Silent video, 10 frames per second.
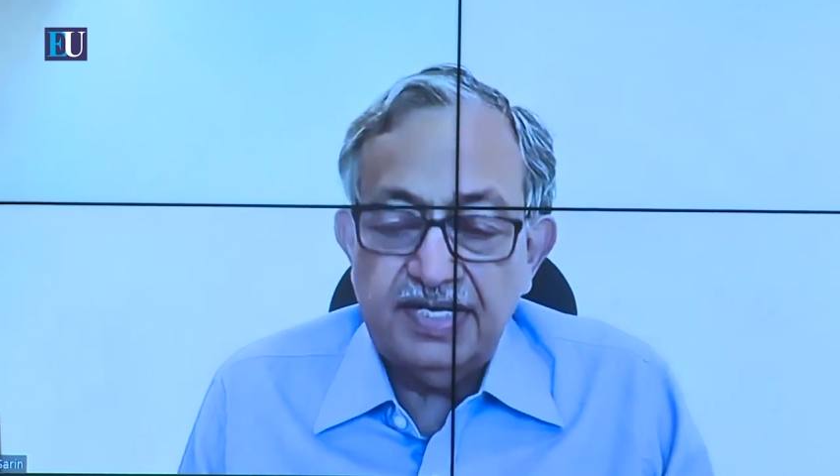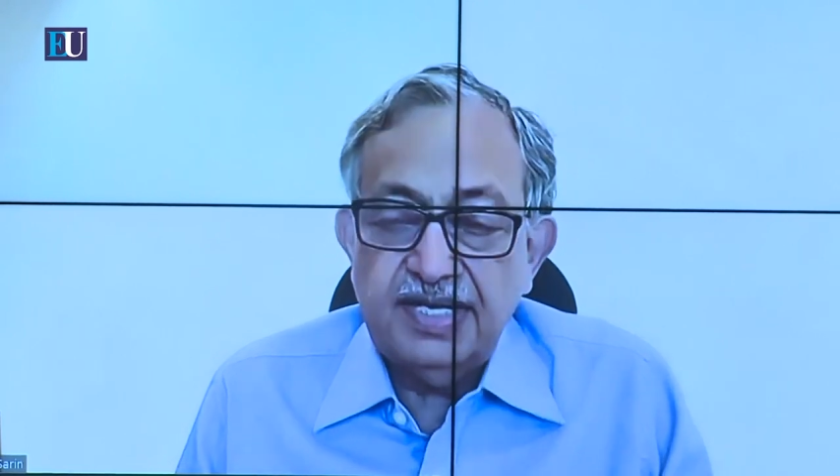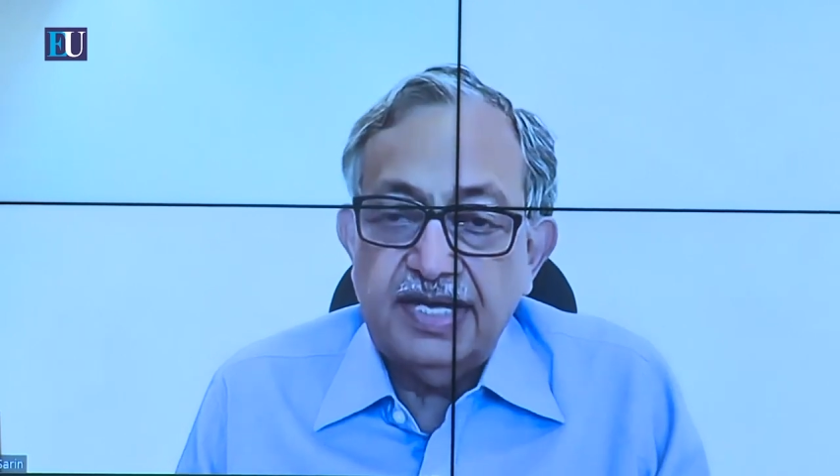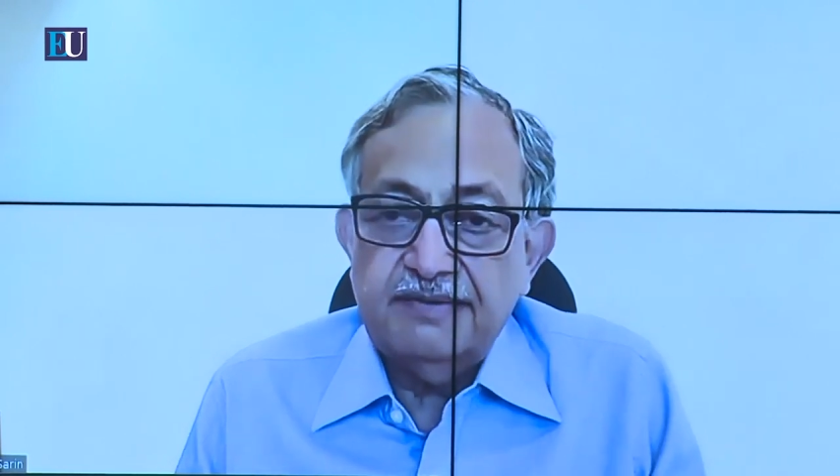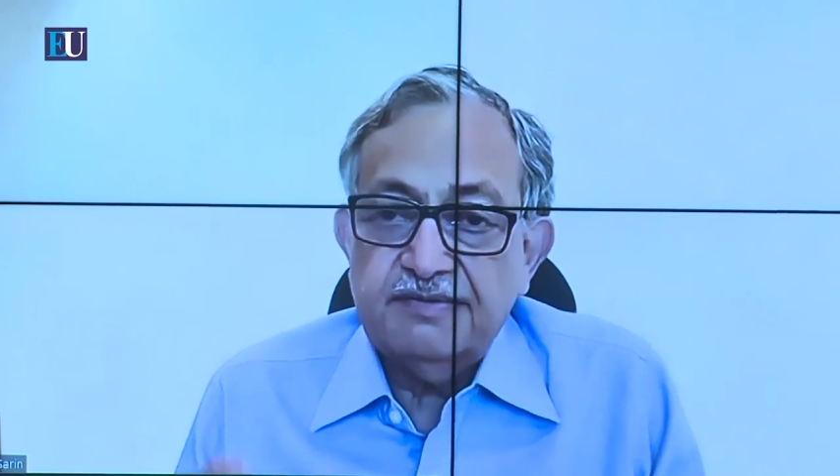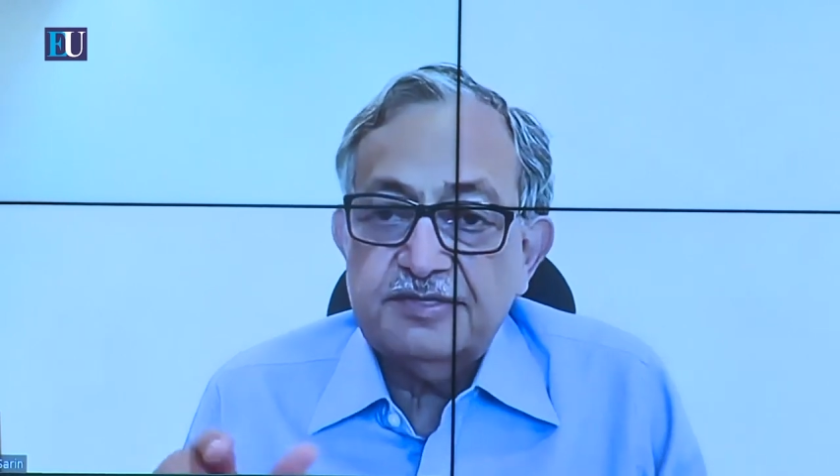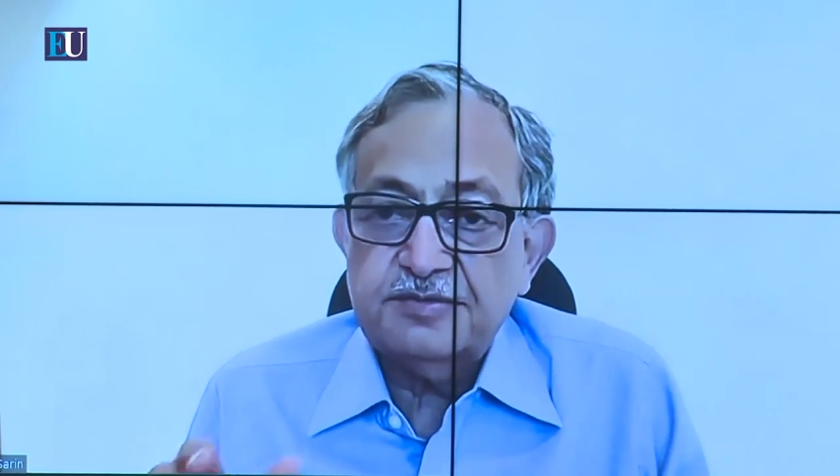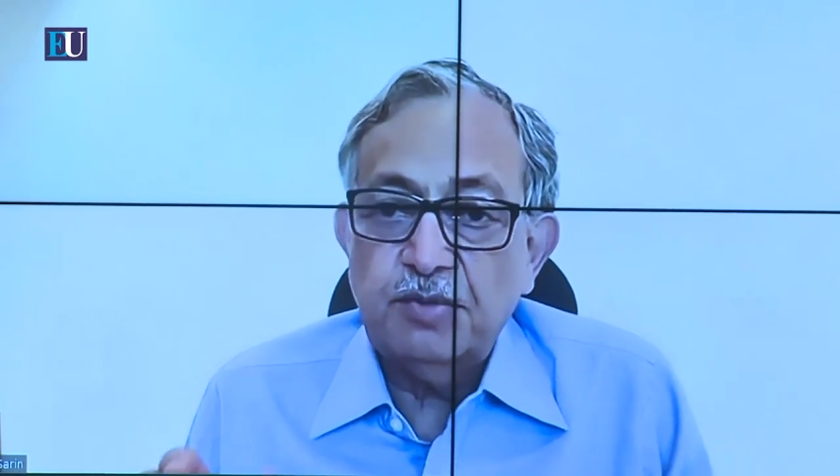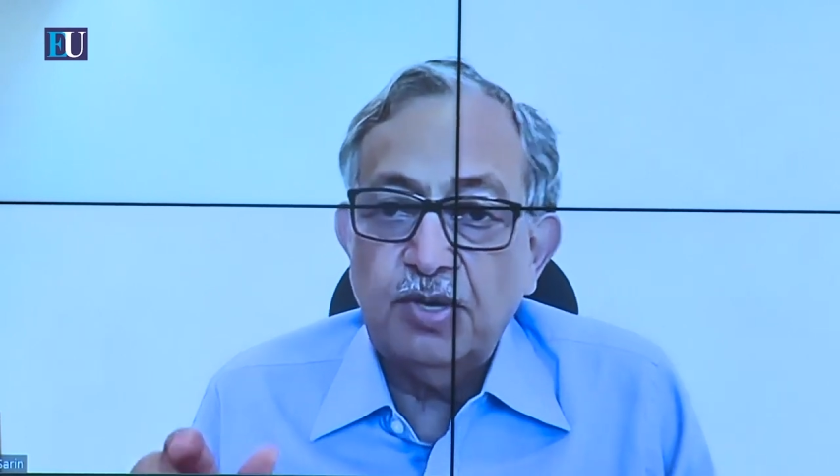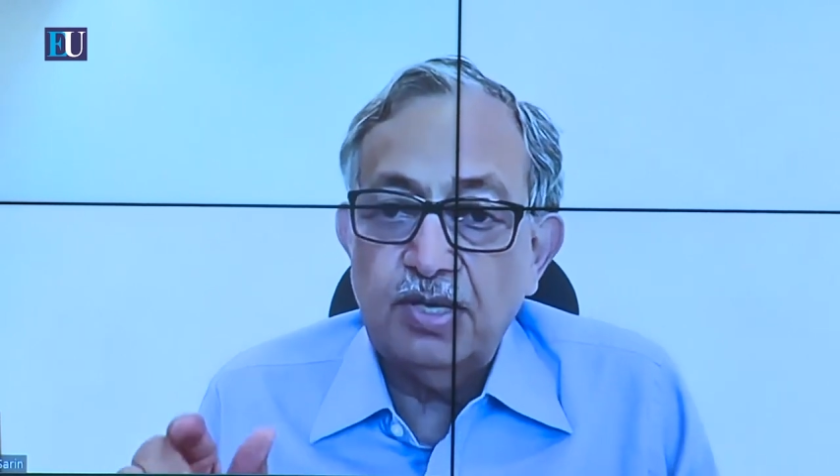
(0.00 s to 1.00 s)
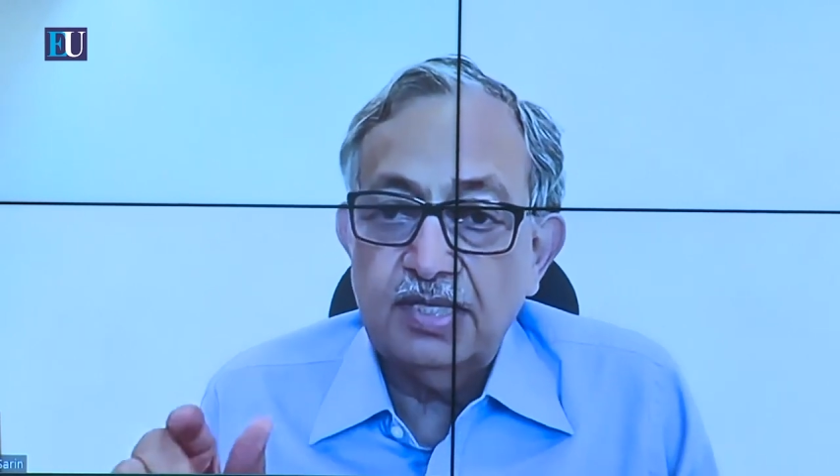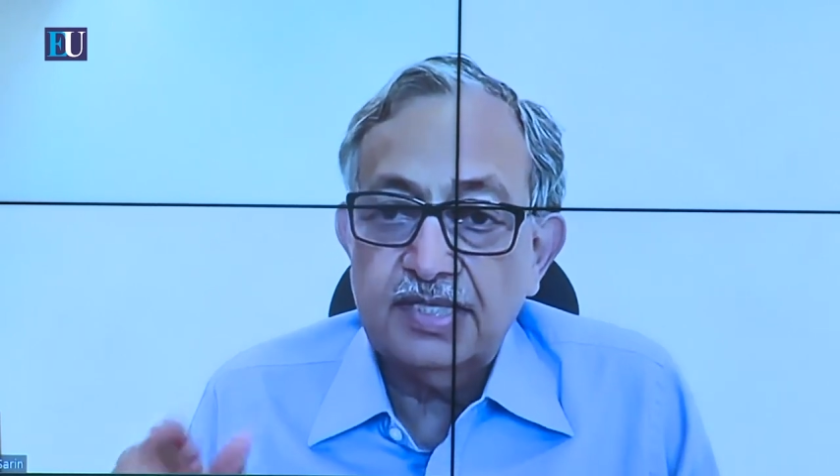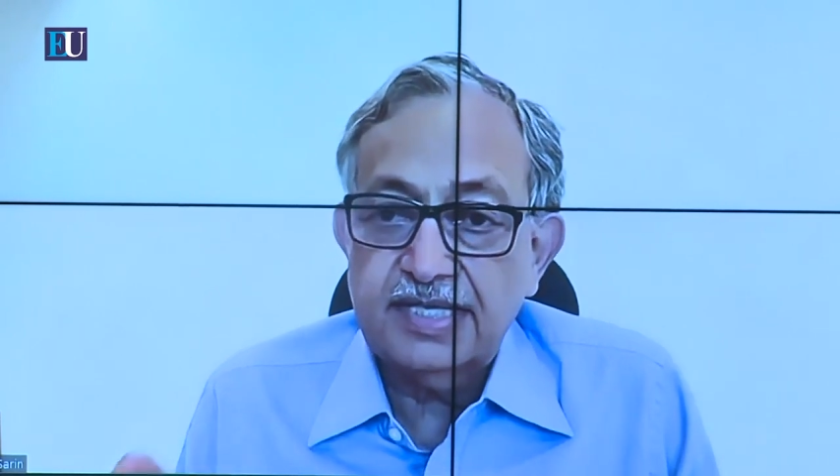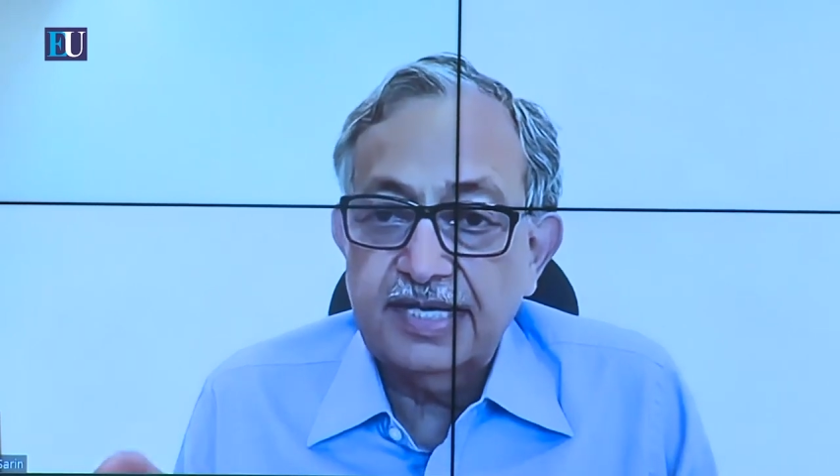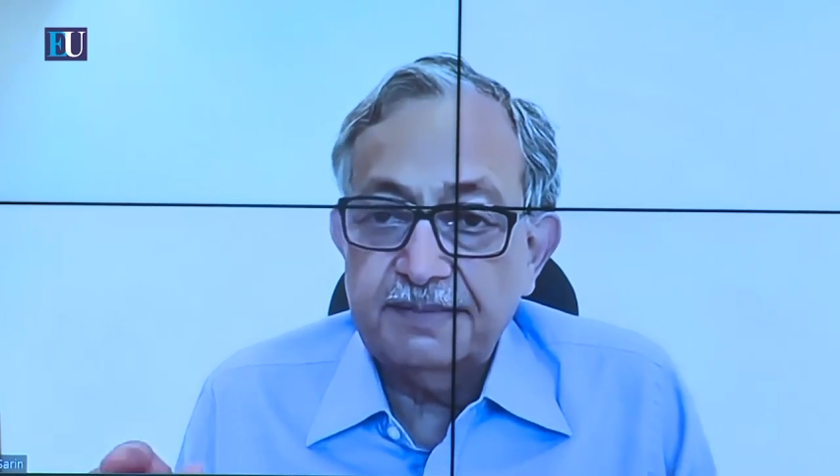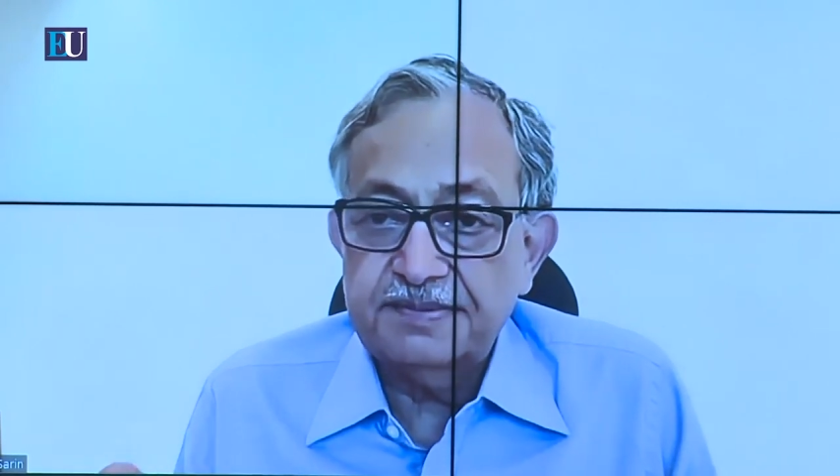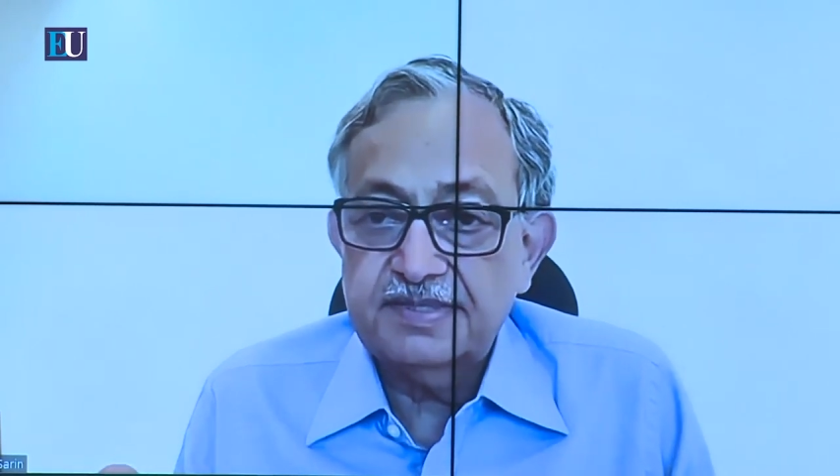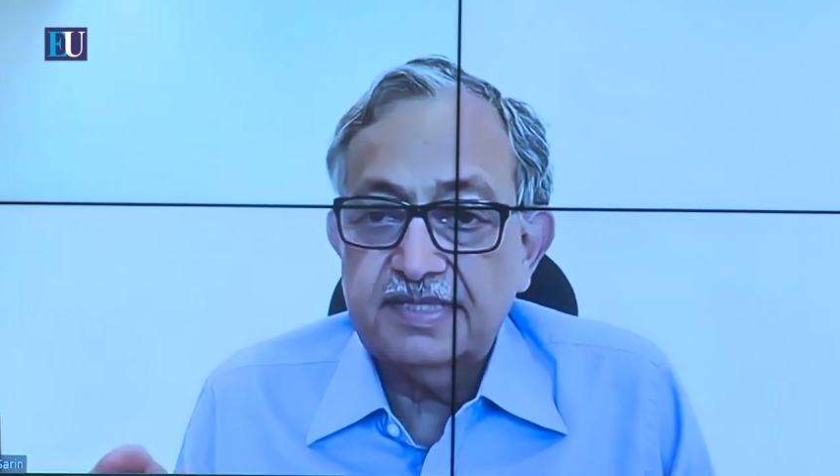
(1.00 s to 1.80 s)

have small clips,